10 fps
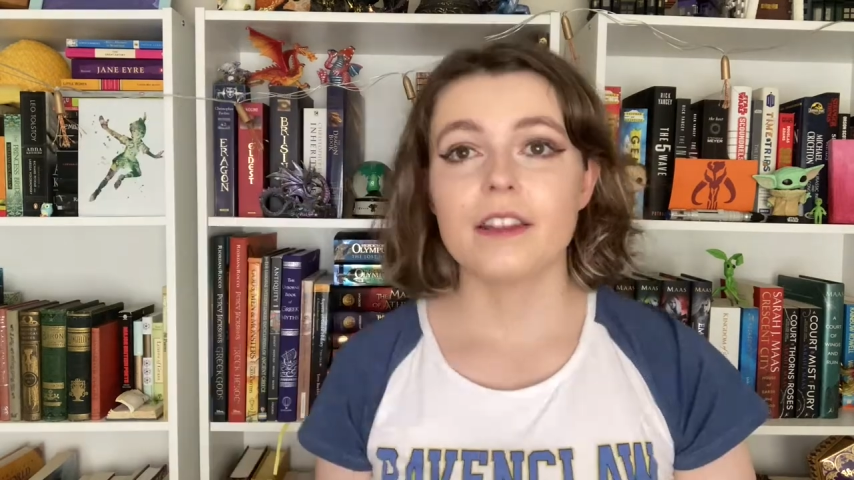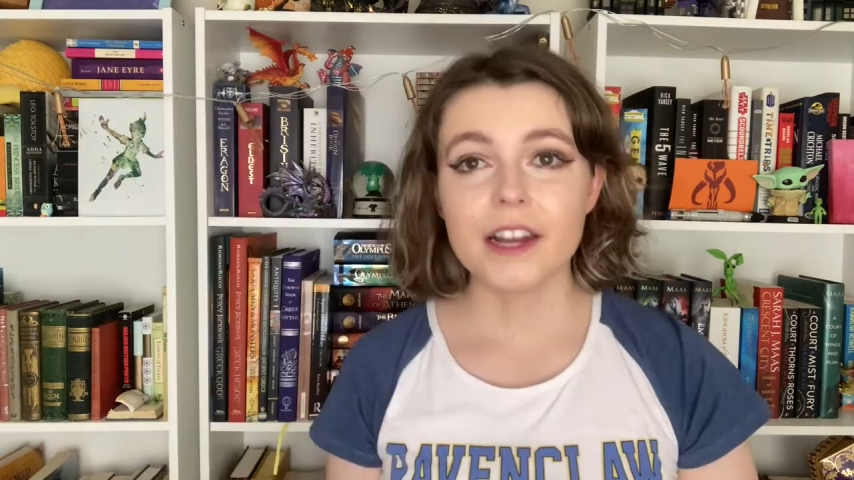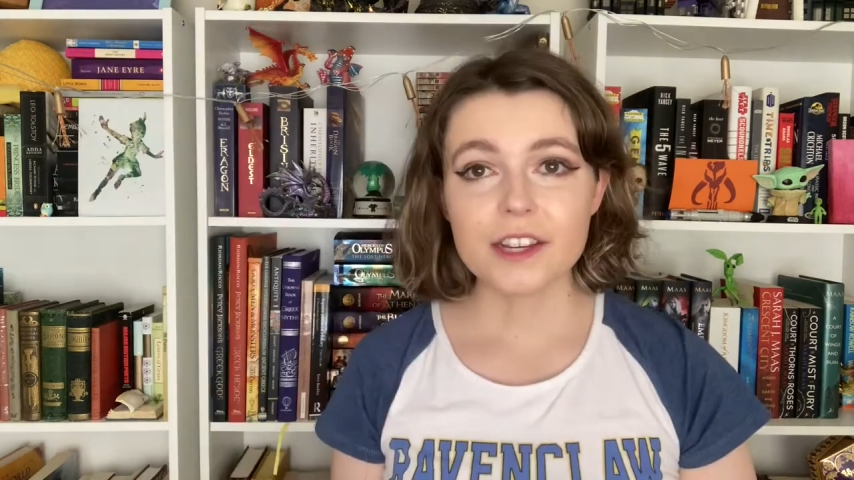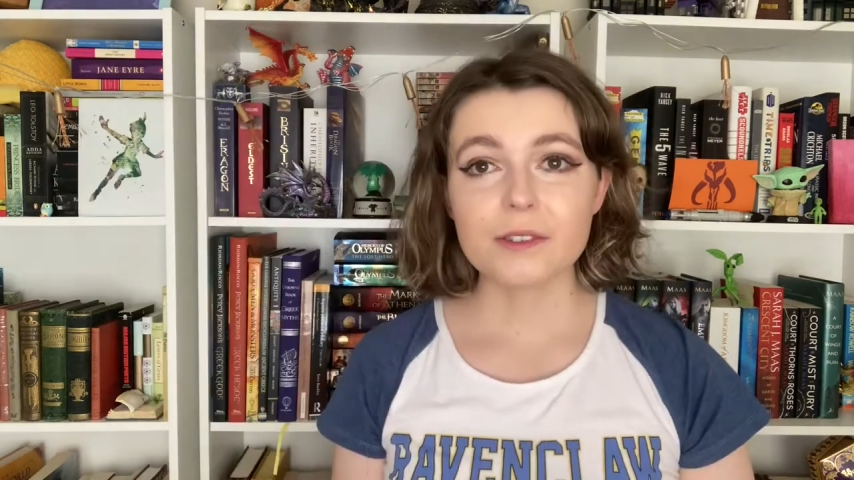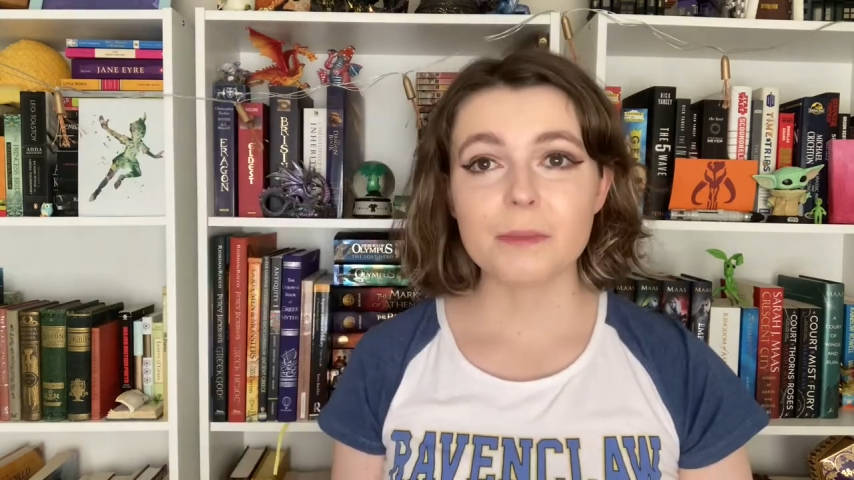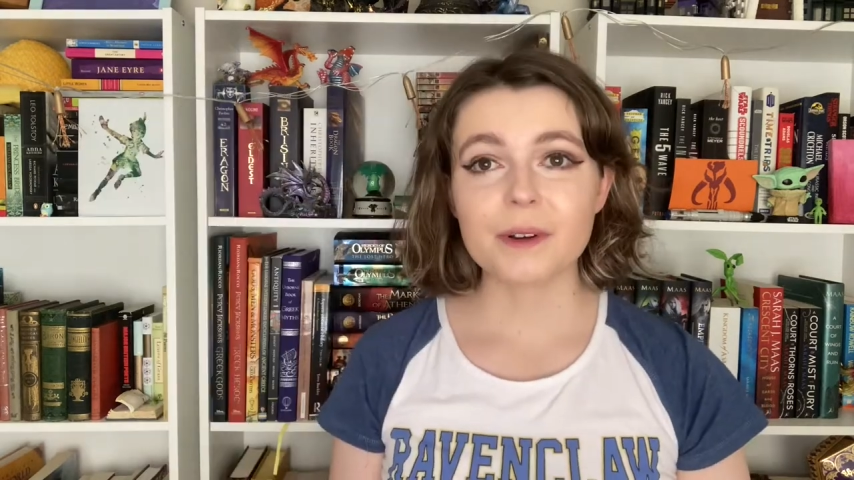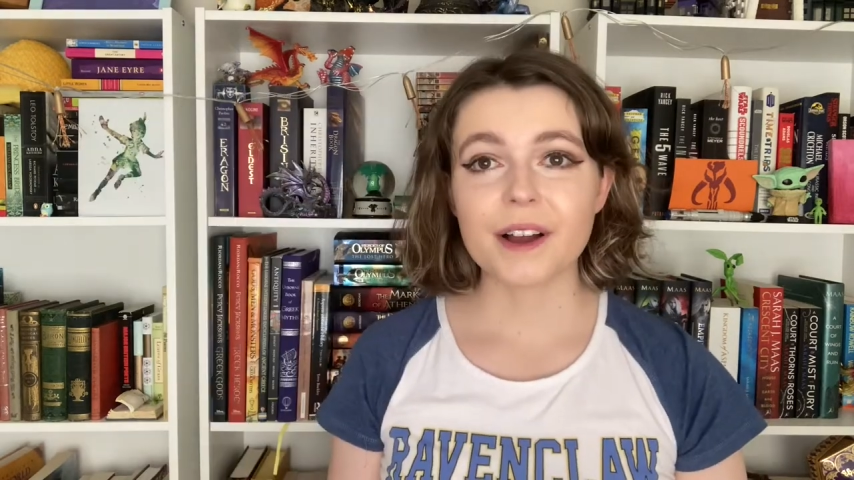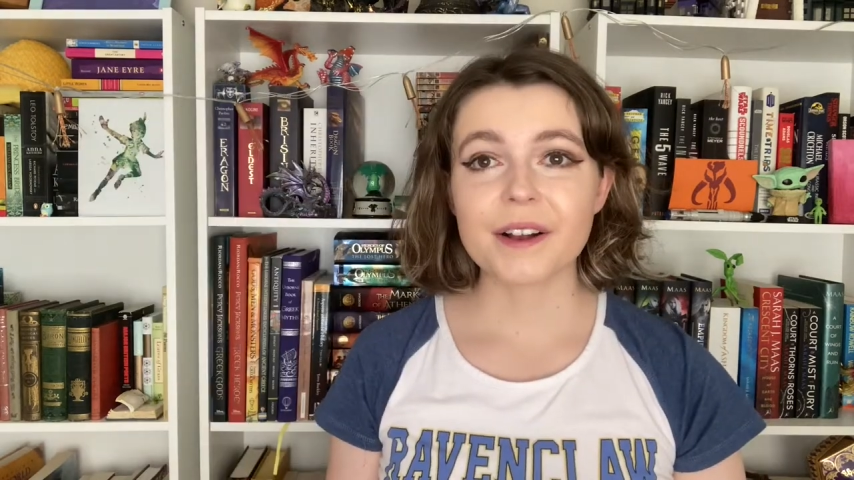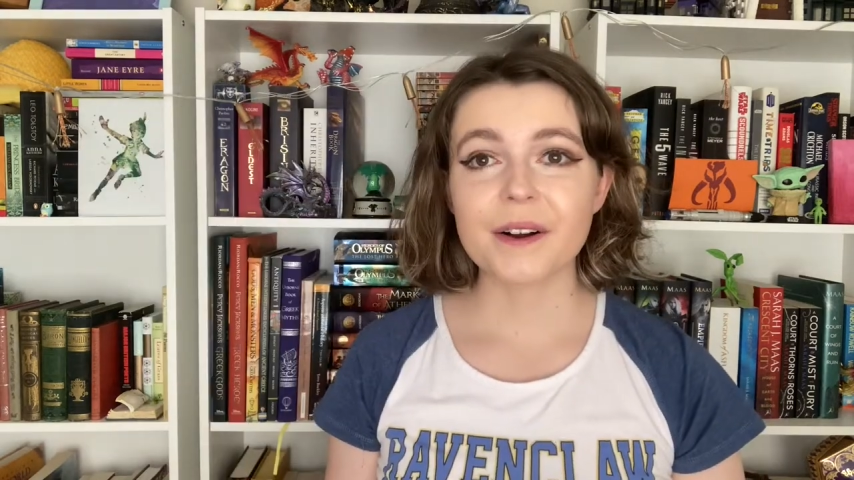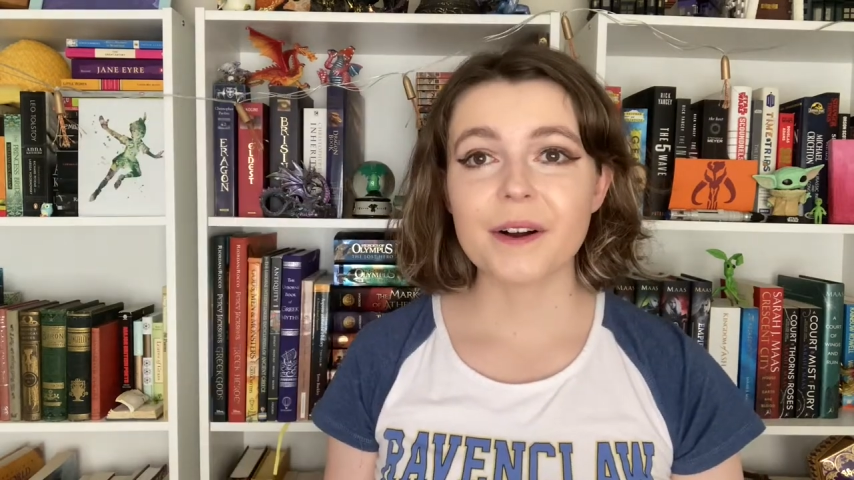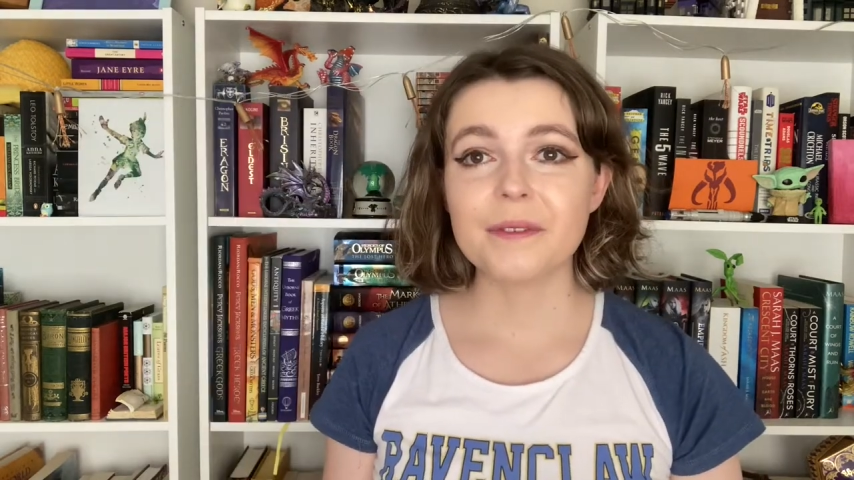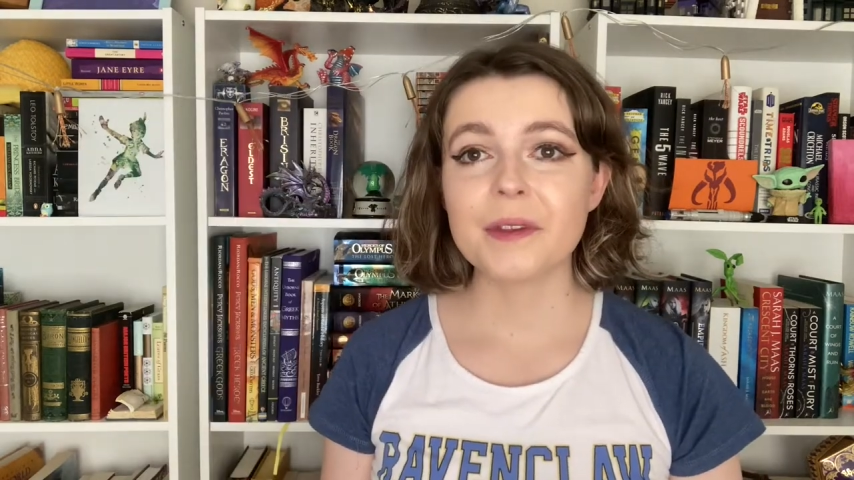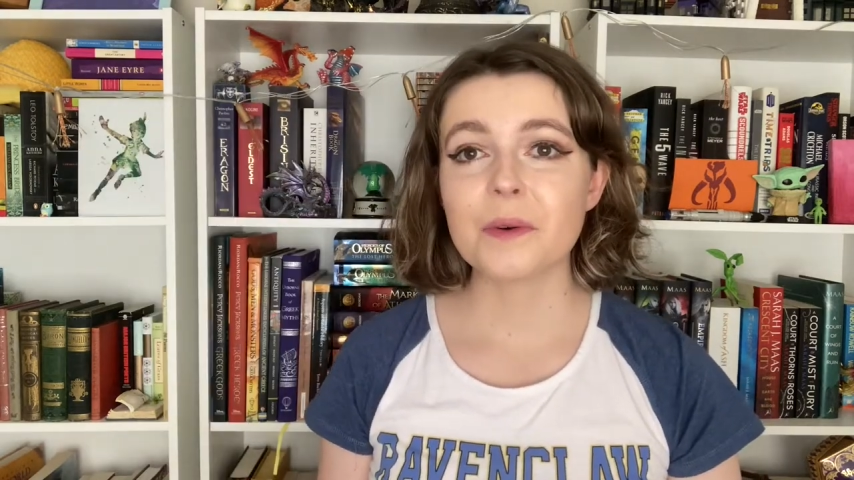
The next book I got